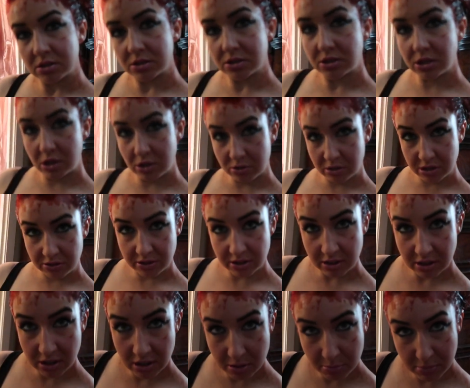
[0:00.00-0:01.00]
So now
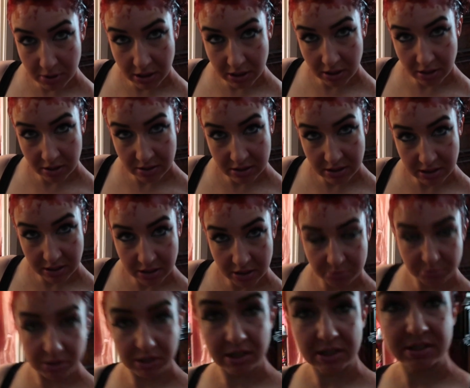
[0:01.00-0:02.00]
that I got my hair dye
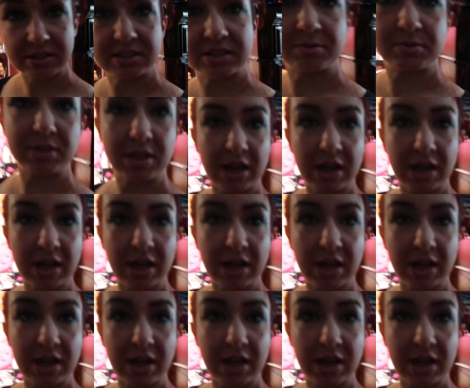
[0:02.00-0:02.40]
in, we got some